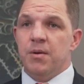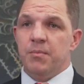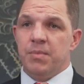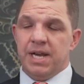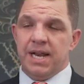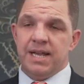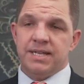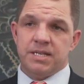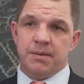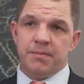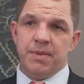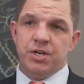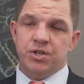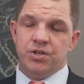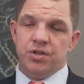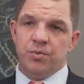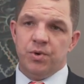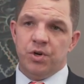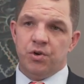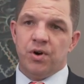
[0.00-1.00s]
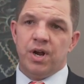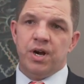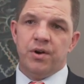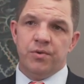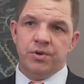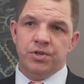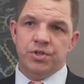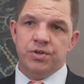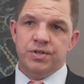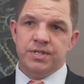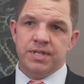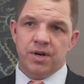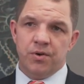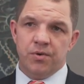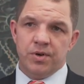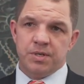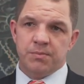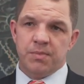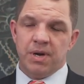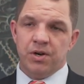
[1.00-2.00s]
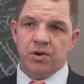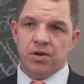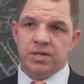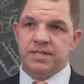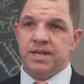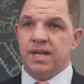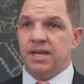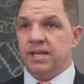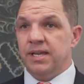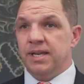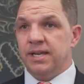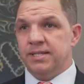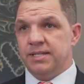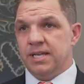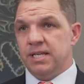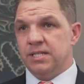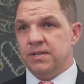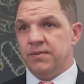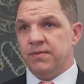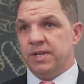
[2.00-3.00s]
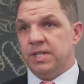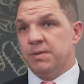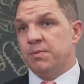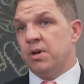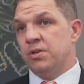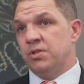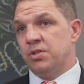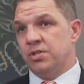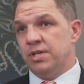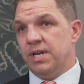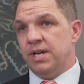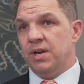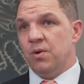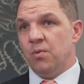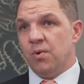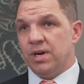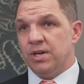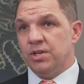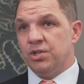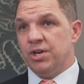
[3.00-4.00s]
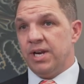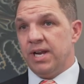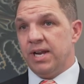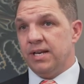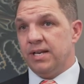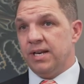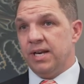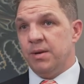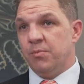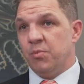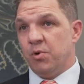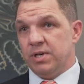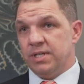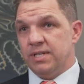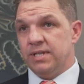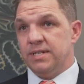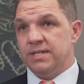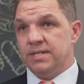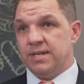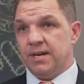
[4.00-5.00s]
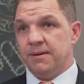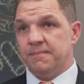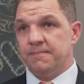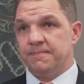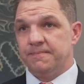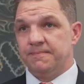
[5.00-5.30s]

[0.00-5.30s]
But as I mentioned, we try to reduce that risk by not taking excessive exposure to any one share at any point in time.